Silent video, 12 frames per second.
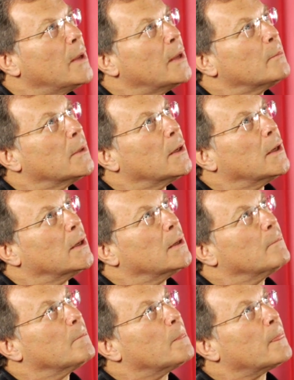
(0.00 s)
ma'am,
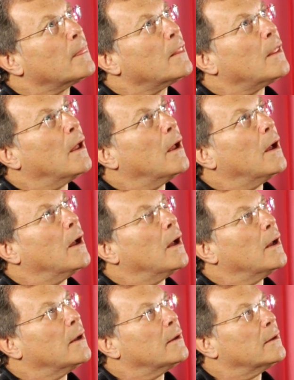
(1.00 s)
um,
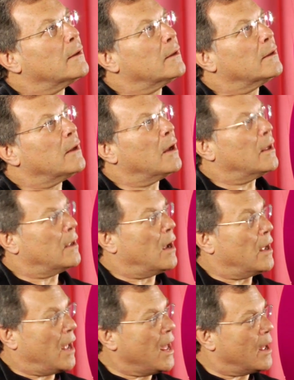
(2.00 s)
uh, I,
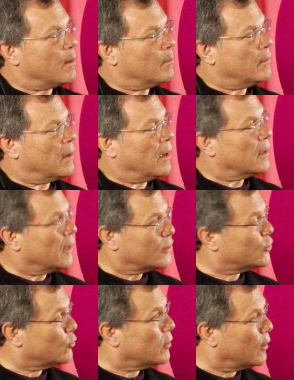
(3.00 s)
I am,
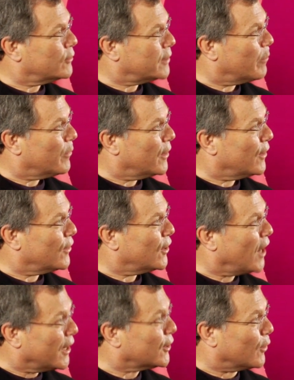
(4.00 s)
unless you know something that
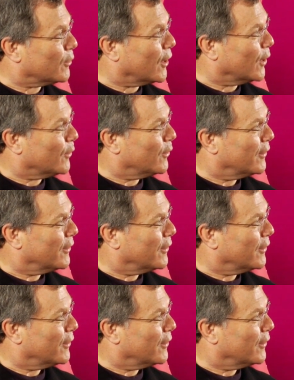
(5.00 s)
I don't know.